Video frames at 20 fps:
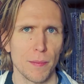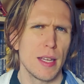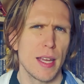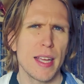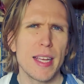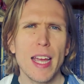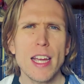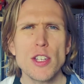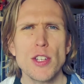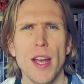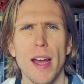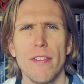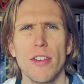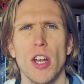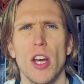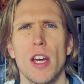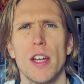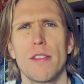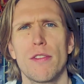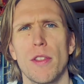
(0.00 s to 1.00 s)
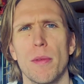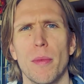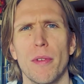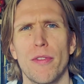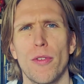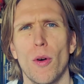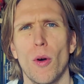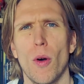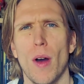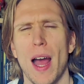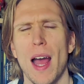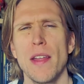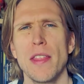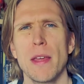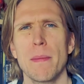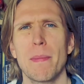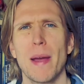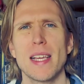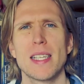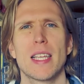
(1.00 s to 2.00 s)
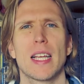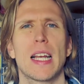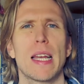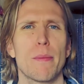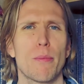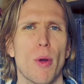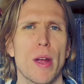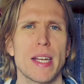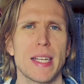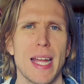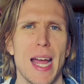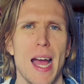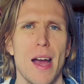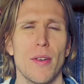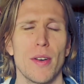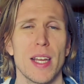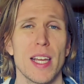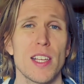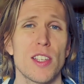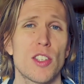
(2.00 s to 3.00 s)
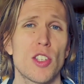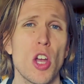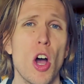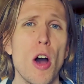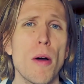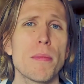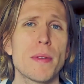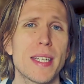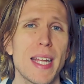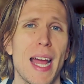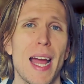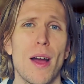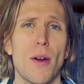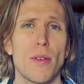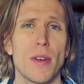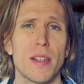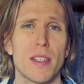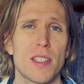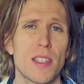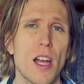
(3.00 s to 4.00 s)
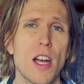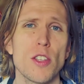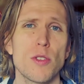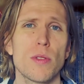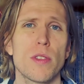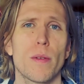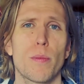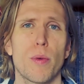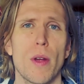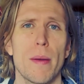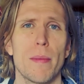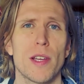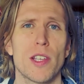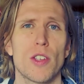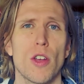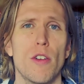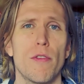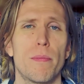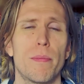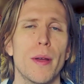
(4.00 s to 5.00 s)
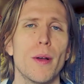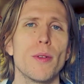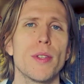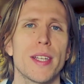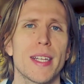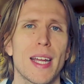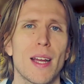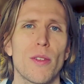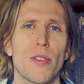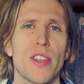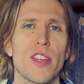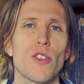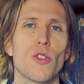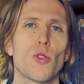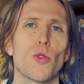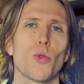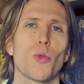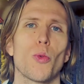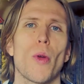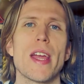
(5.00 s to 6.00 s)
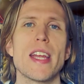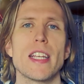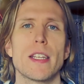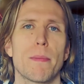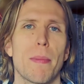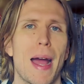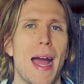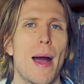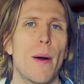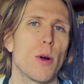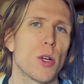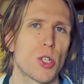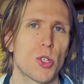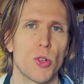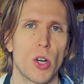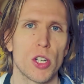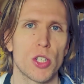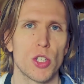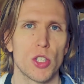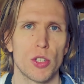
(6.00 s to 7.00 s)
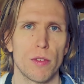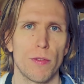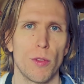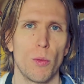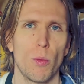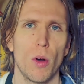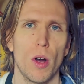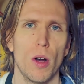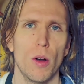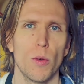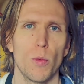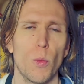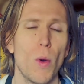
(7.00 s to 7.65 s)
In case you haven't heard of them before, how they basically break down is top-down starts with the premise of building out the great power structures of the world.